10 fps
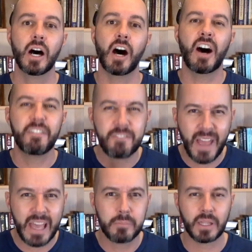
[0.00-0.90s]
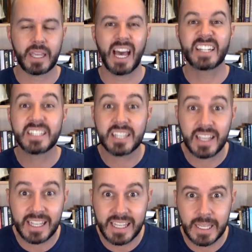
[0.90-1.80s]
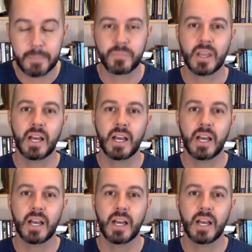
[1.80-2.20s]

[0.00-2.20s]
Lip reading: A family, a team.